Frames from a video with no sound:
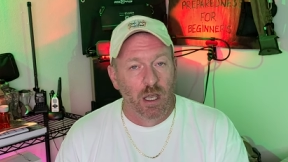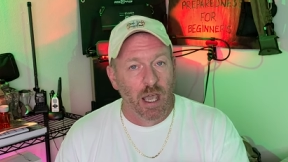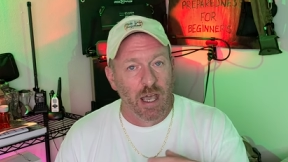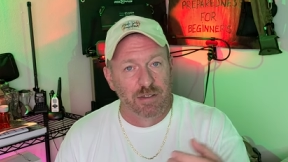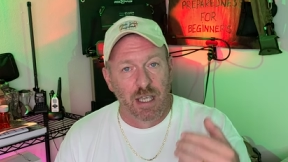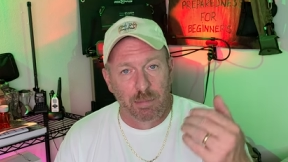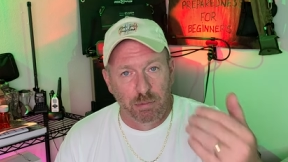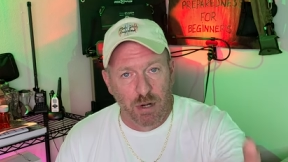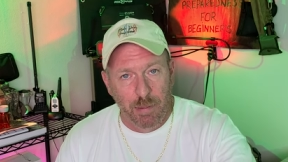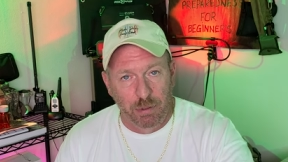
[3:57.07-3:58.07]
as a
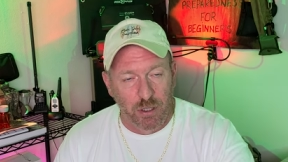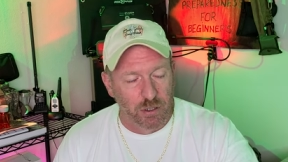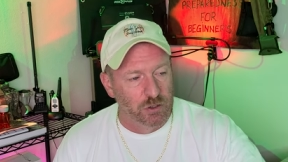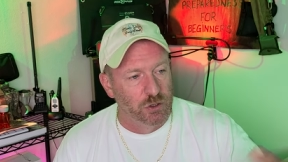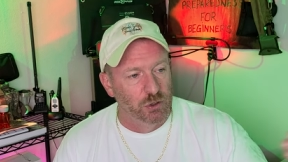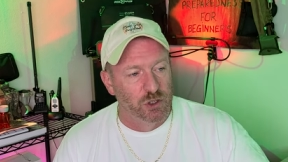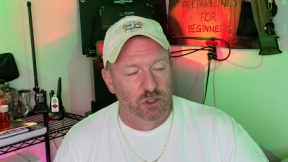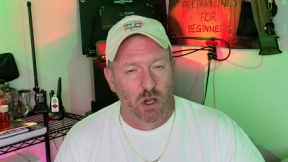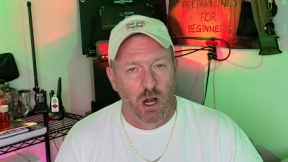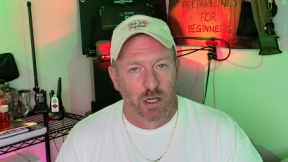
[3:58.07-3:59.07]
prepper to
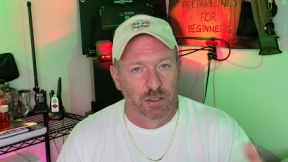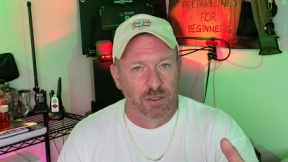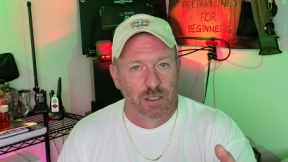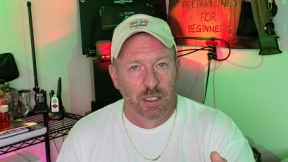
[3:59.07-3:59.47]
start